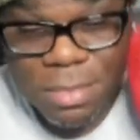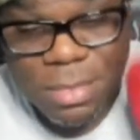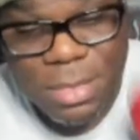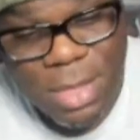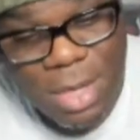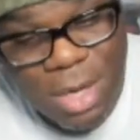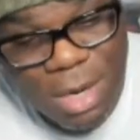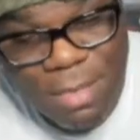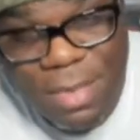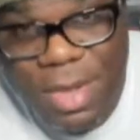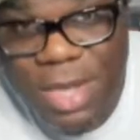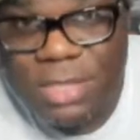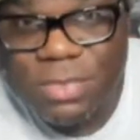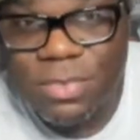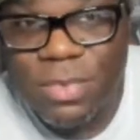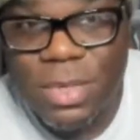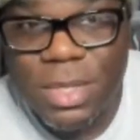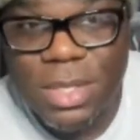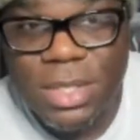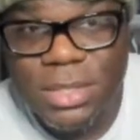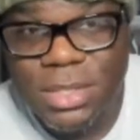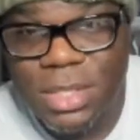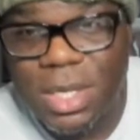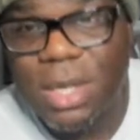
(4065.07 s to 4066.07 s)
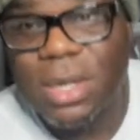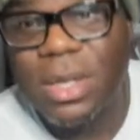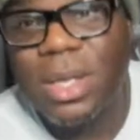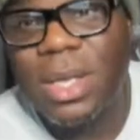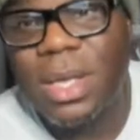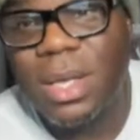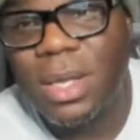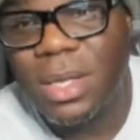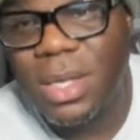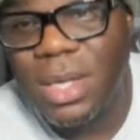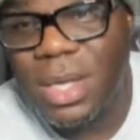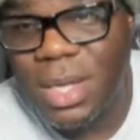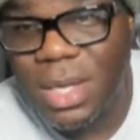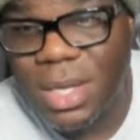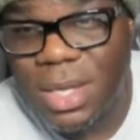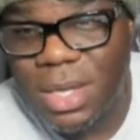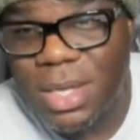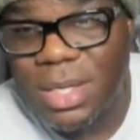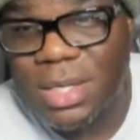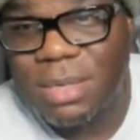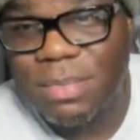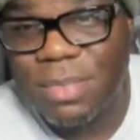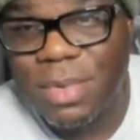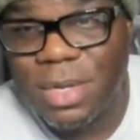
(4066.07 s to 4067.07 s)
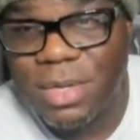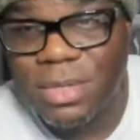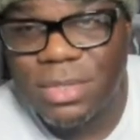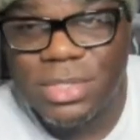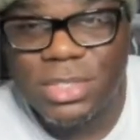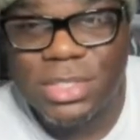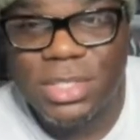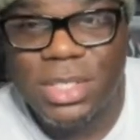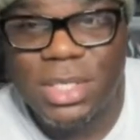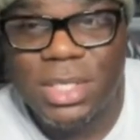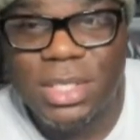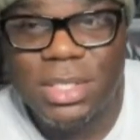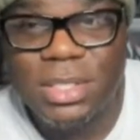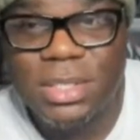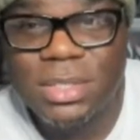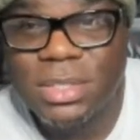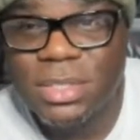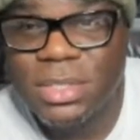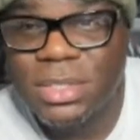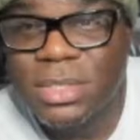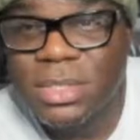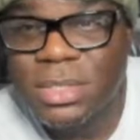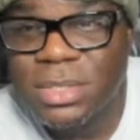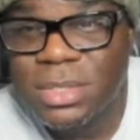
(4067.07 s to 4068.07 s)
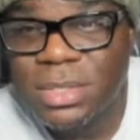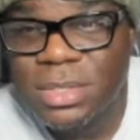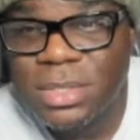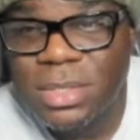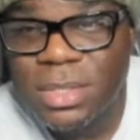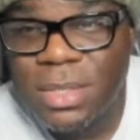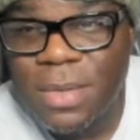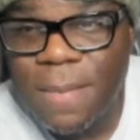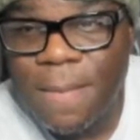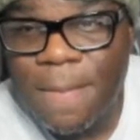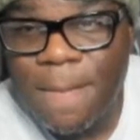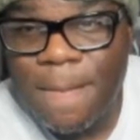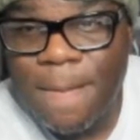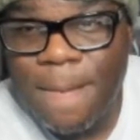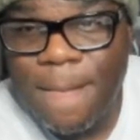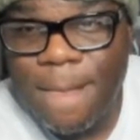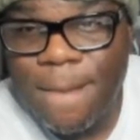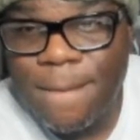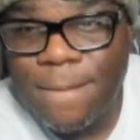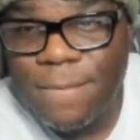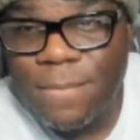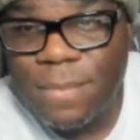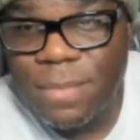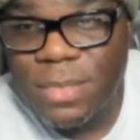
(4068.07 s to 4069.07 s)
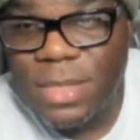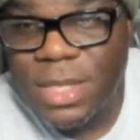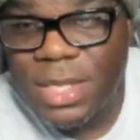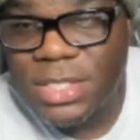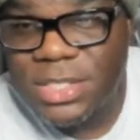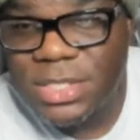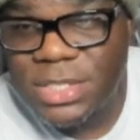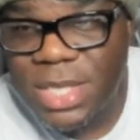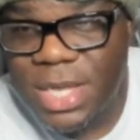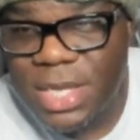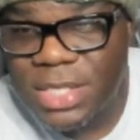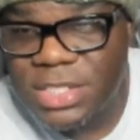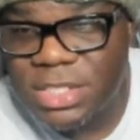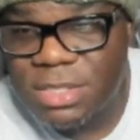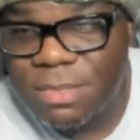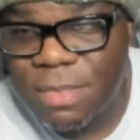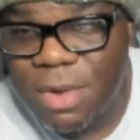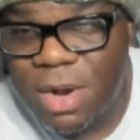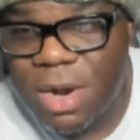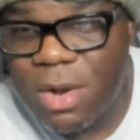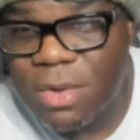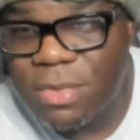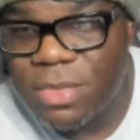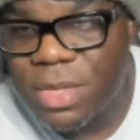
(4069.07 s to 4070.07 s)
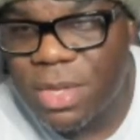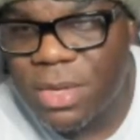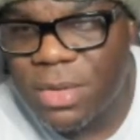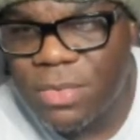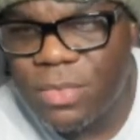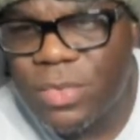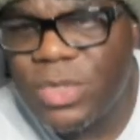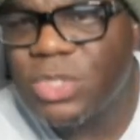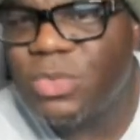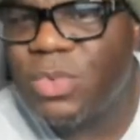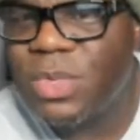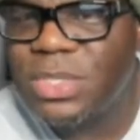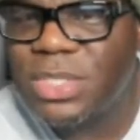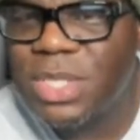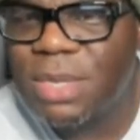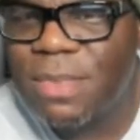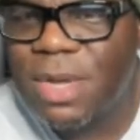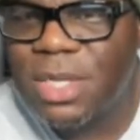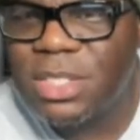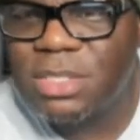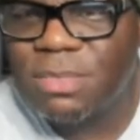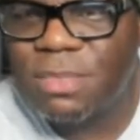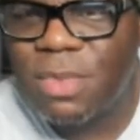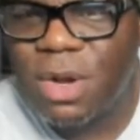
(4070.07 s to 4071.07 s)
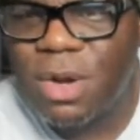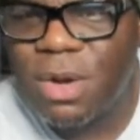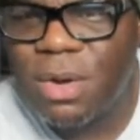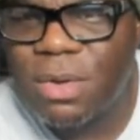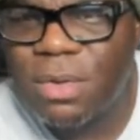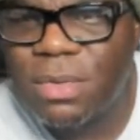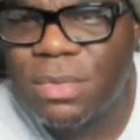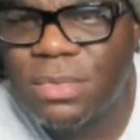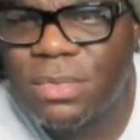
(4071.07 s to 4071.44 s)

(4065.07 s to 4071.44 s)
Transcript: Air Max 1s, oh hell yeah, uh the bone shit. These dunks tomorrow though. Which ones come out tomorrow?